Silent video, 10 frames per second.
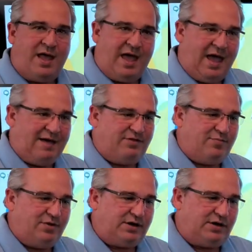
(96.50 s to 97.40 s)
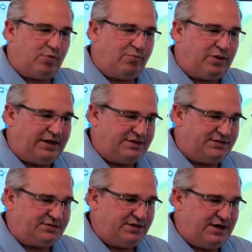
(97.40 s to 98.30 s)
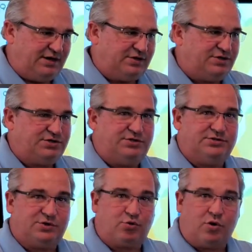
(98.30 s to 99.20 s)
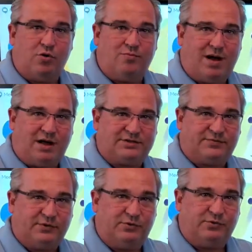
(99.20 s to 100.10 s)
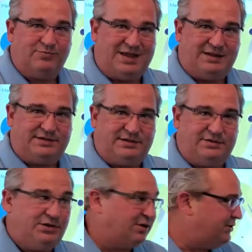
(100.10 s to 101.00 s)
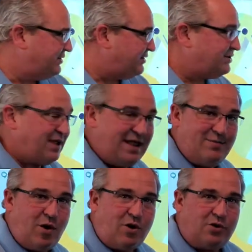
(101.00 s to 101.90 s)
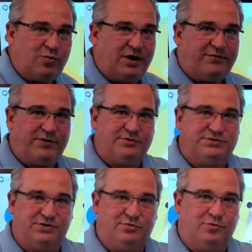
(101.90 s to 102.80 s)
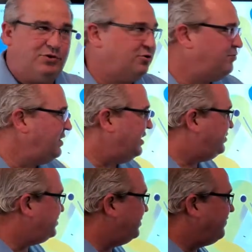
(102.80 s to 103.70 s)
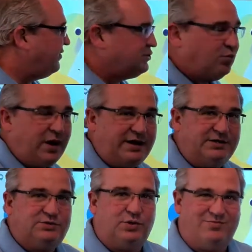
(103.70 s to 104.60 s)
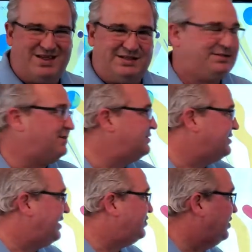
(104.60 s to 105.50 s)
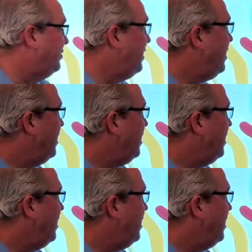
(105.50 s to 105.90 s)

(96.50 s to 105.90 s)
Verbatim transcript: have the ability to replace the need to just use a Chromebox for Google Meet. You can use the same hardware for your Zoom room. It just converts right into a Meets session.